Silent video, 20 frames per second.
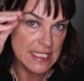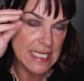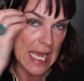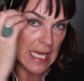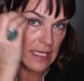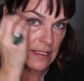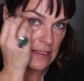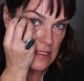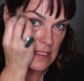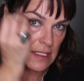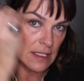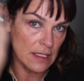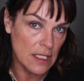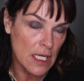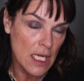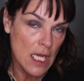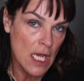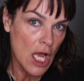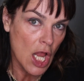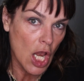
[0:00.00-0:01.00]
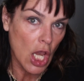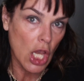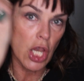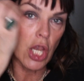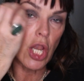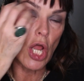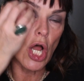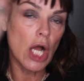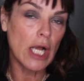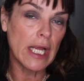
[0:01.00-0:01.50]
dense and
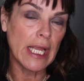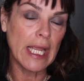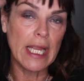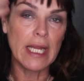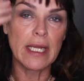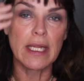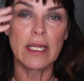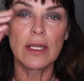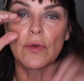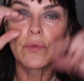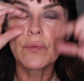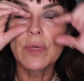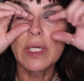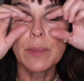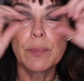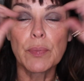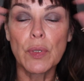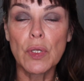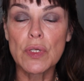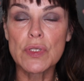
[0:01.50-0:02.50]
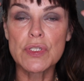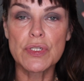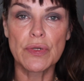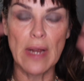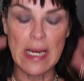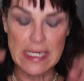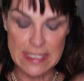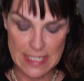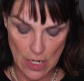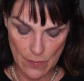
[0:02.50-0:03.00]
elongated and really pulls
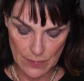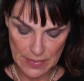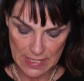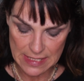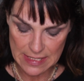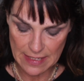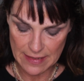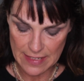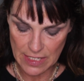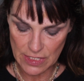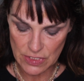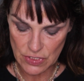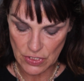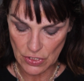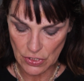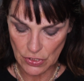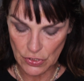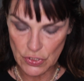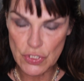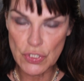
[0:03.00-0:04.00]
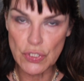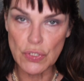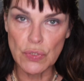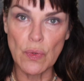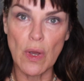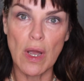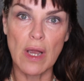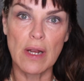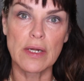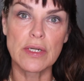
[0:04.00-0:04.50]
her eyes out because I think it's going to look
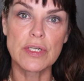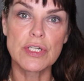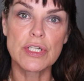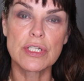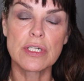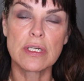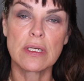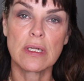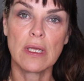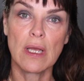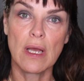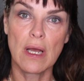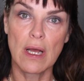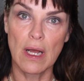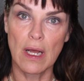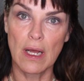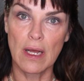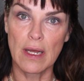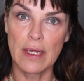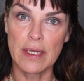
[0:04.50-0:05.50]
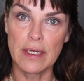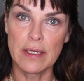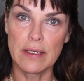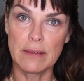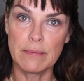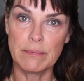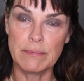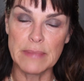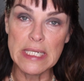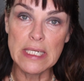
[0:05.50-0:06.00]
too harsh
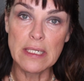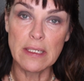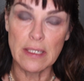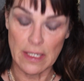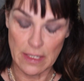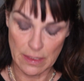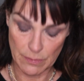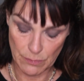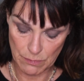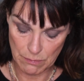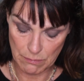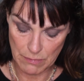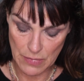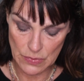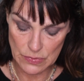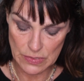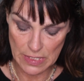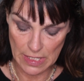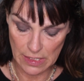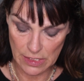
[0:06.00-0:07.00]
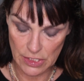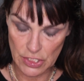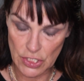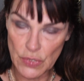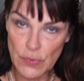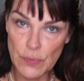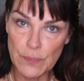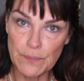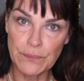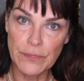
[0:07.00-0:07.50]
on me and most likely
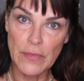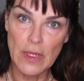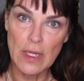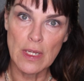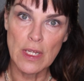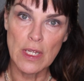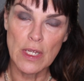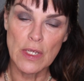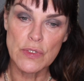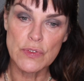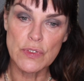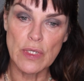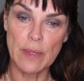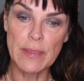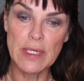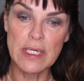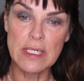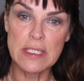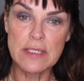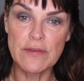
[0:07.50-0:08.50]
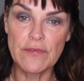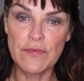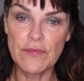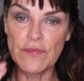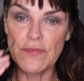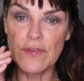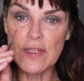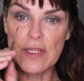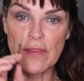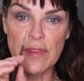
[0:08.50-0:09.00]
you. So I'm going to
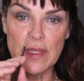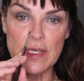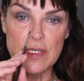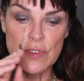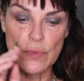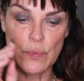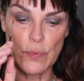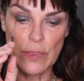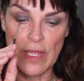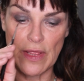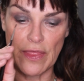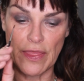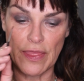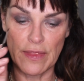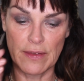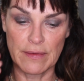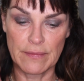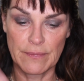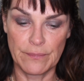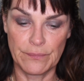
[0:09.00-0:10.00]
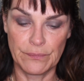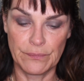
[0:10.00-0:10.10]
fill this with